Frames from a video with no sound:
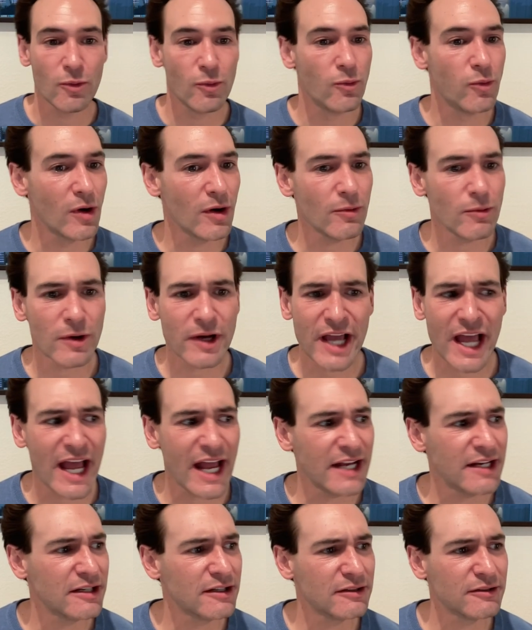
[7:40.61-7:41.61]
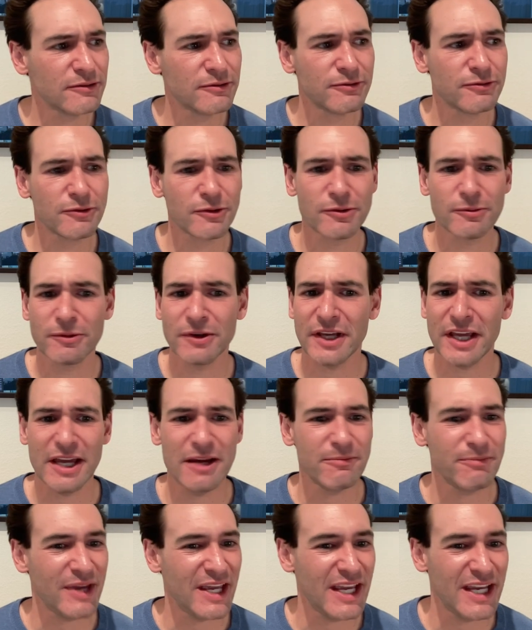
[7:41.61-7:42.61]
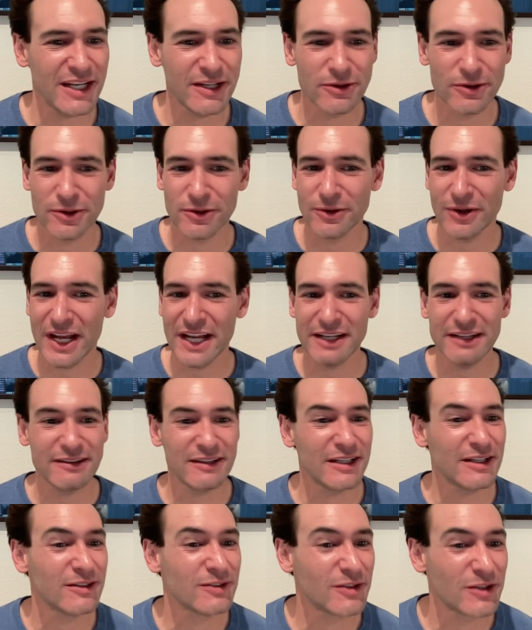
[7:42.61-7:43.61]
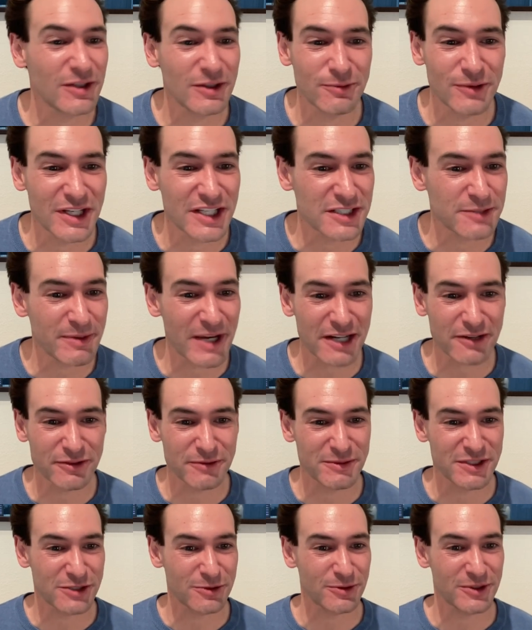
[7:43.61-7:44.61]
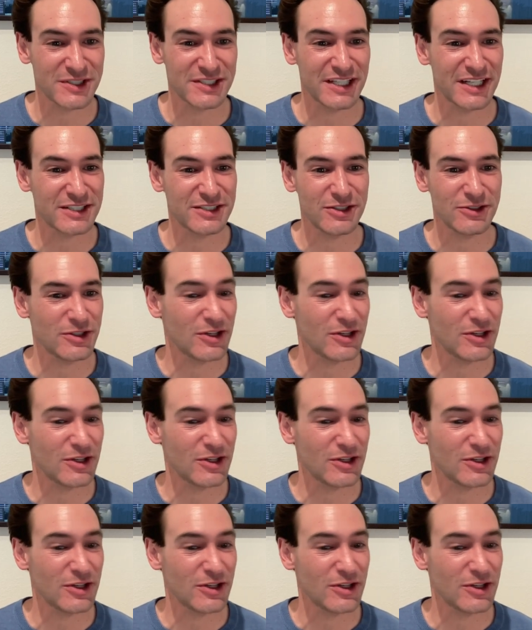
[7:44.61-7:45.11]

what kind of campaign or anything can we expect from this horse next year?